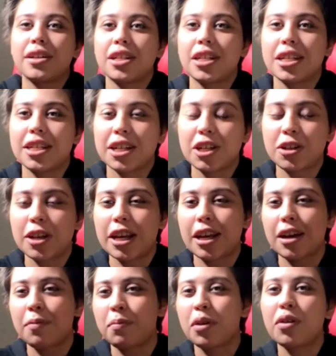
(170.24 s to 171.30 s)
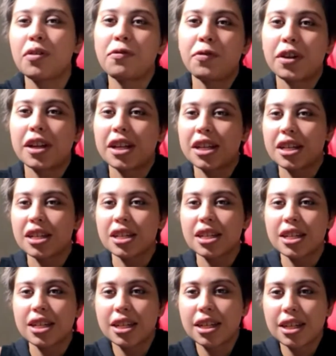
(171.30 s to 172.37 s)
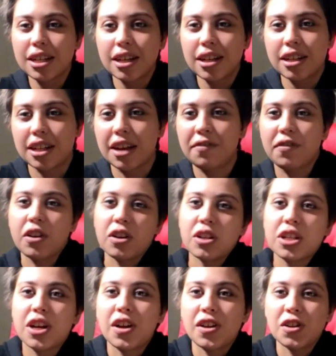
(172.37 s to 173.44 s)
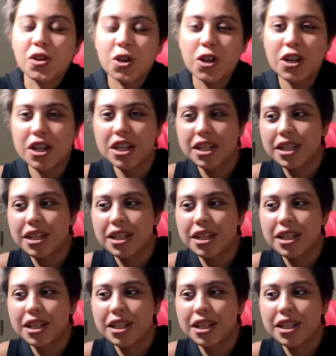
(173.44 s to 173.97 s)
such a beautiful and diverse culture.